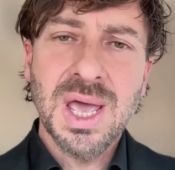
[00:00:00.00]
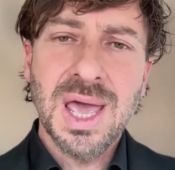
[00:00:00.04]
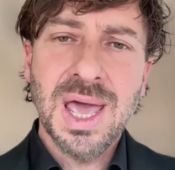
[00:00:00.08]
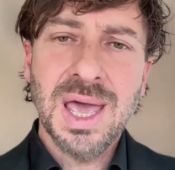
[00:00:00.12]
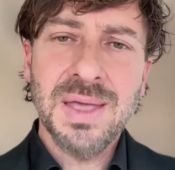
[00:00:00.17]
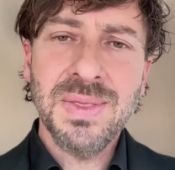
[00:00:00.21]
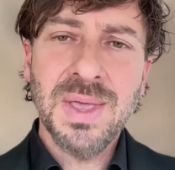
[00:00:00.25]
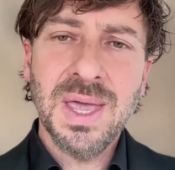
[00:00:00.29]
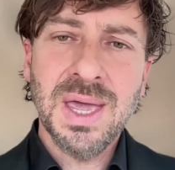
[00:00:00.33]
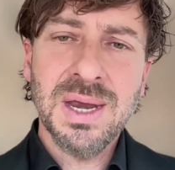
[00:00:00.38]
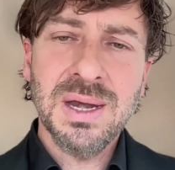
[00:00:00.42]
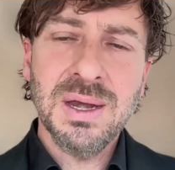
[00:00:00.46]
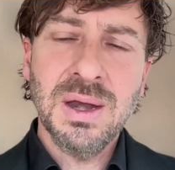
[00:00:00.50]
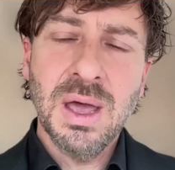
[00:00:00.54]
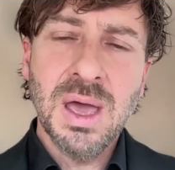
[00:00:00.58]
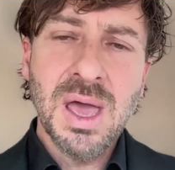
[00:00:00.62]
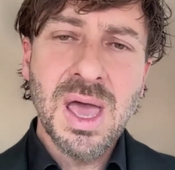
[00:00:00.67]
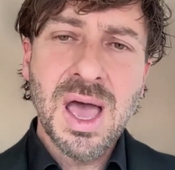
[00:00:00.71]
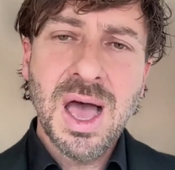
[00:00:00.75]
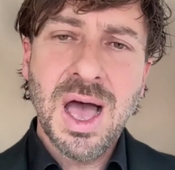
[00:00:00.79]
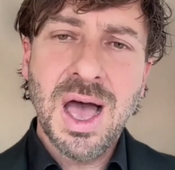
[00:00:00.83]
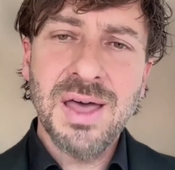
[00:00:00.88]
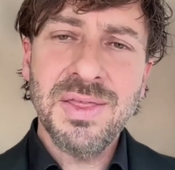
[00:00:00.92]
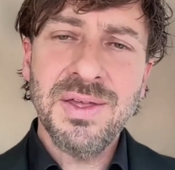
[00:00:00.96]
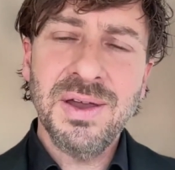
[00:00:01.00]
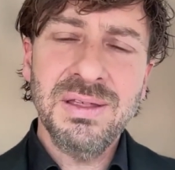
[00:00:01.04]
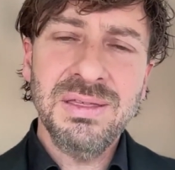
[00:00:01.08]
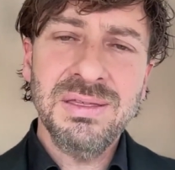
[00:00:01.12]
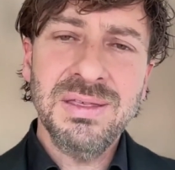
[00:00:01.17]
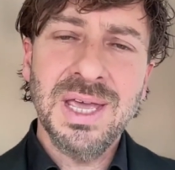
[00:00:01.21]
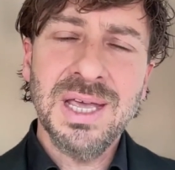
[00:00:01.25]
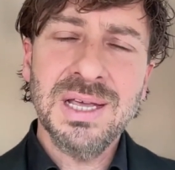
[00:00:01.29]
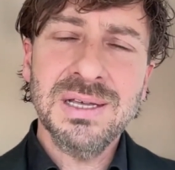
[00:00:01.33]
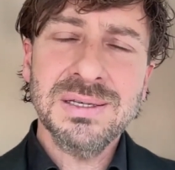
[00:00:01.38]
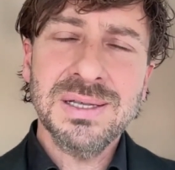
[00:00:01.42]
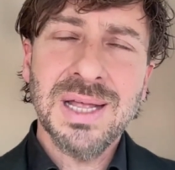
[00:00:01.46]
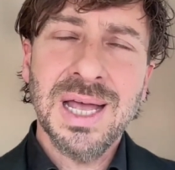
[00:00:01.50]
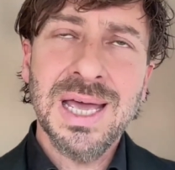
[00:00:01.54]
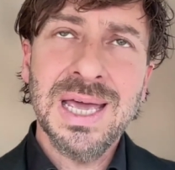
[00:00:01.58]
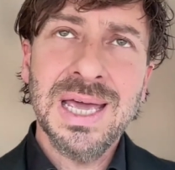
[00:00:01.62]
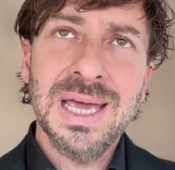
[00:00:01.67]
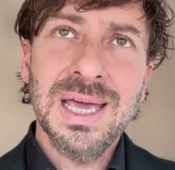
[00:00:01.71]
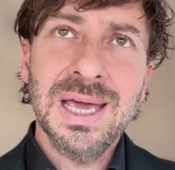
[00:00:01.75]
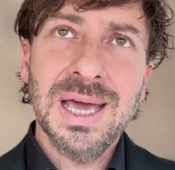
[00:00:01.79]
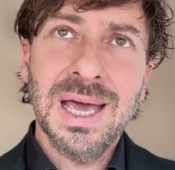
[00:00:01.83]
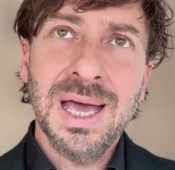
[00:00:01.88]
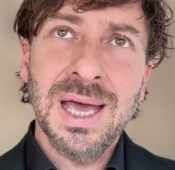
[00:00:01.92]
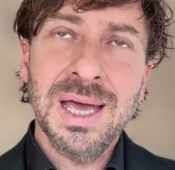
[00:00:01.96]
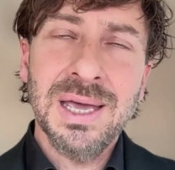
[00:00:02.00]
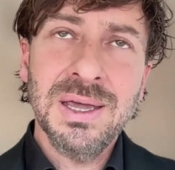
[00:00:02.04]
And then other things like,